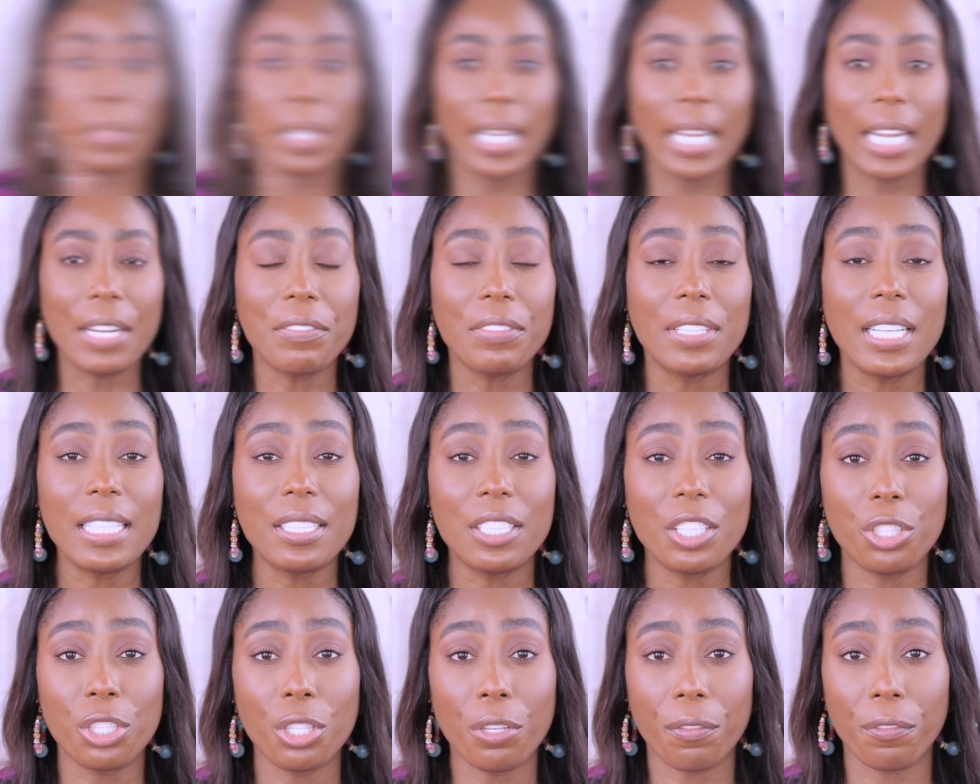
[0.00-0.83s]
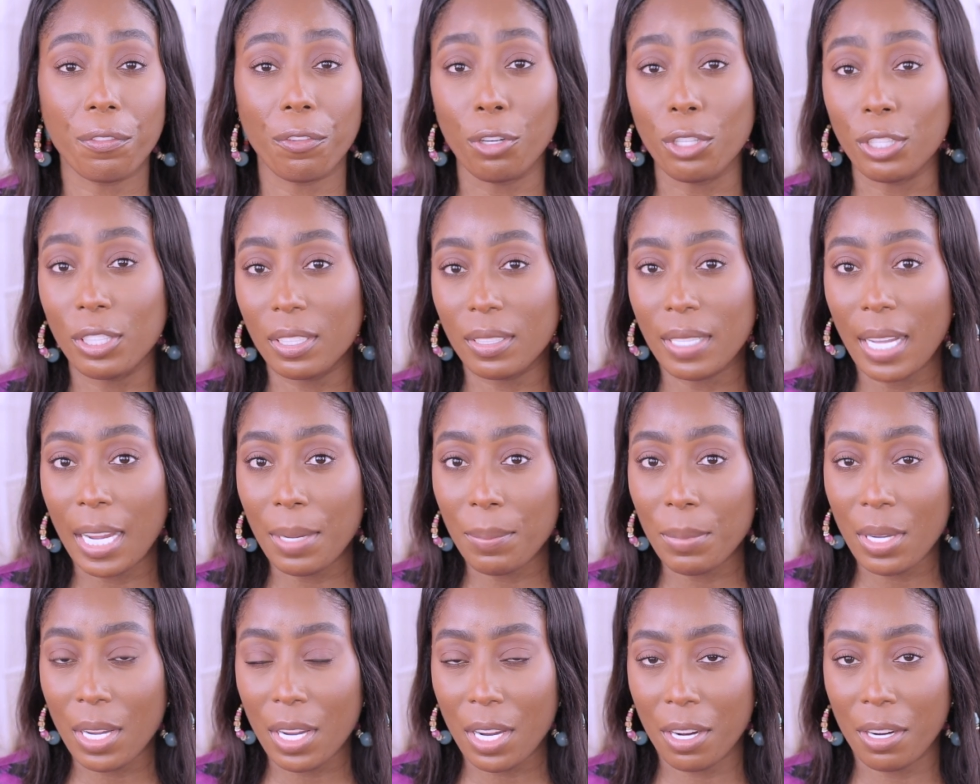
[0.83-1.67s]
if this is your first
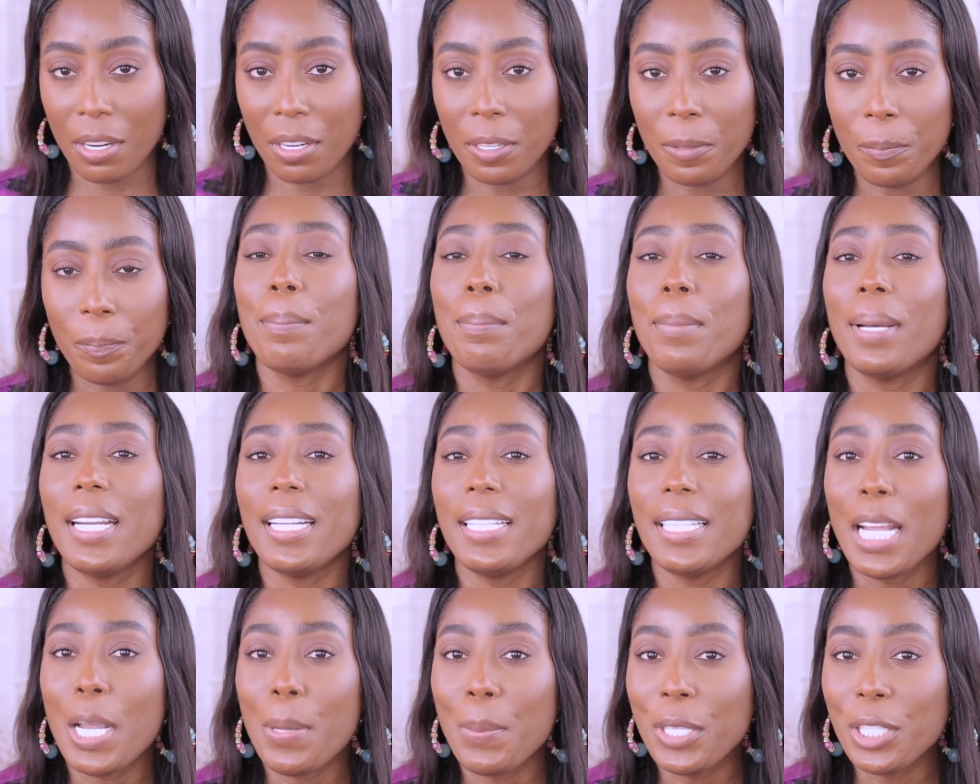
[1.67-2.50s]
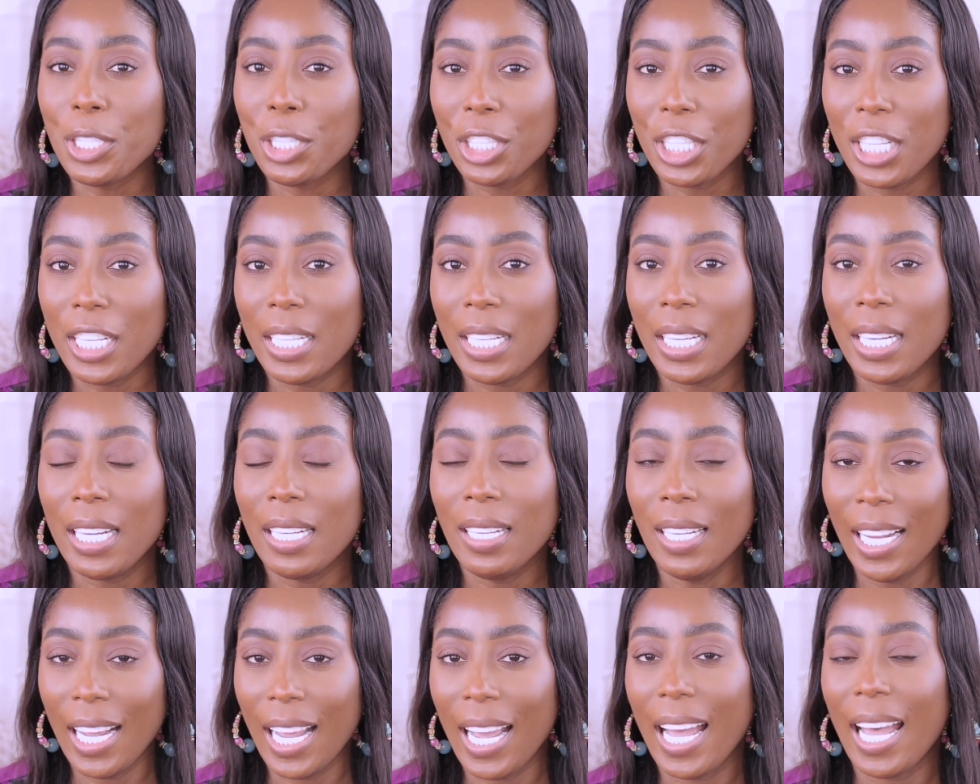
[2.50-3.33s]
time here my name is
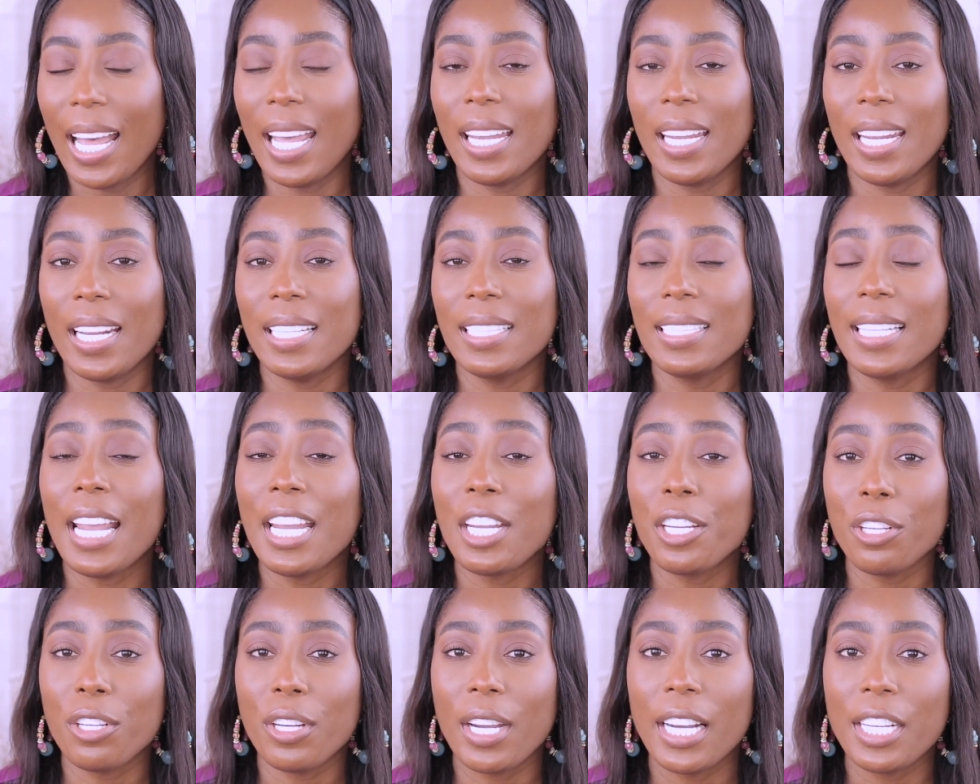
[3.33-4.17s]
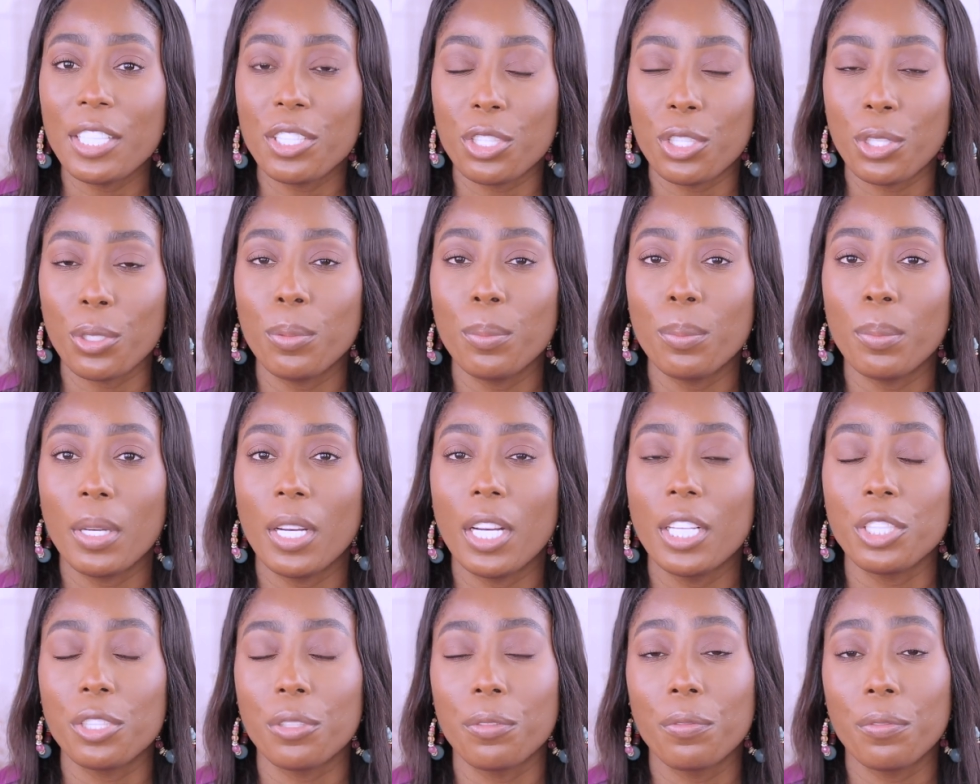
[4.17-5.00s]
Sheenan and thank you guys so
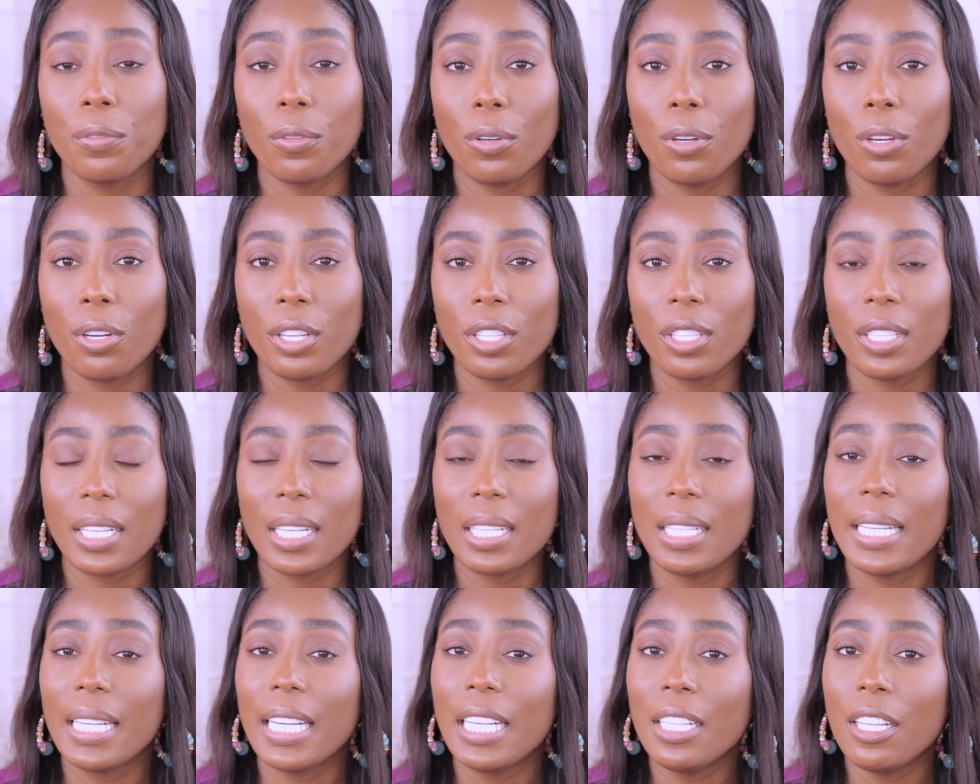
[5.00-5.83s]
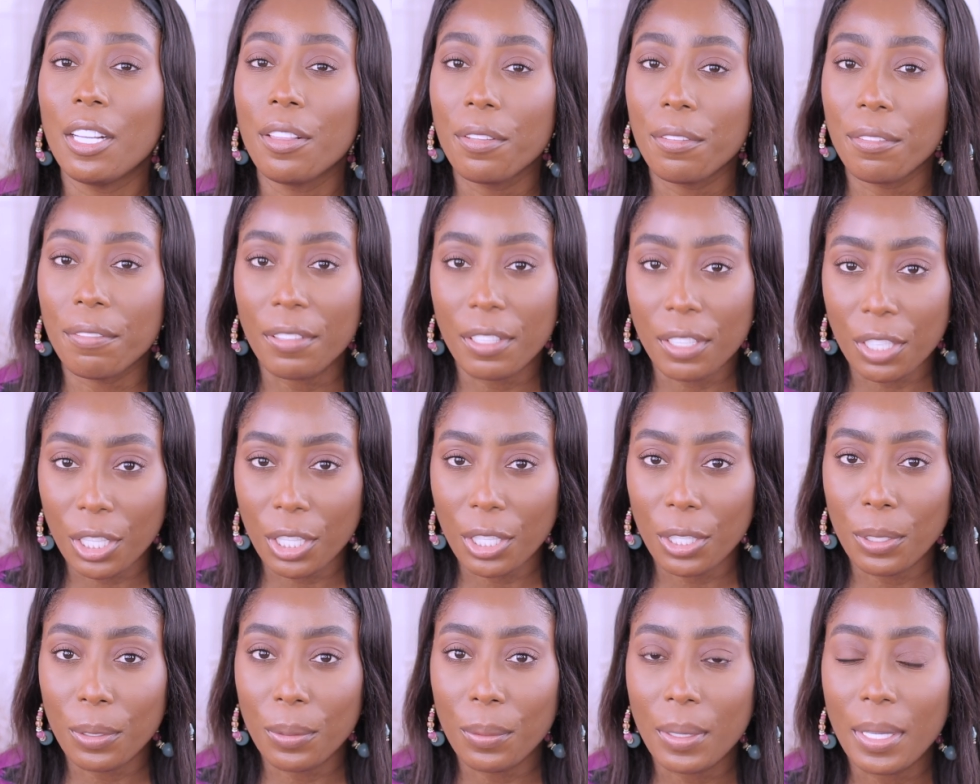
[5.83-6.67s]
much for clicking on the
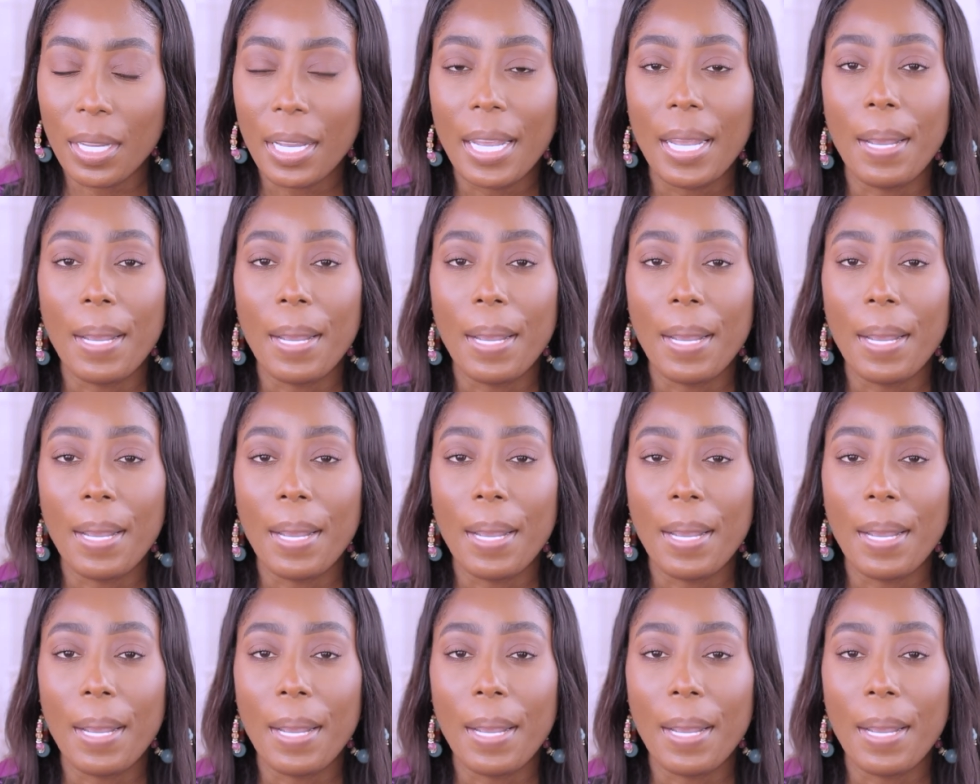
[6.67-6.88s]
video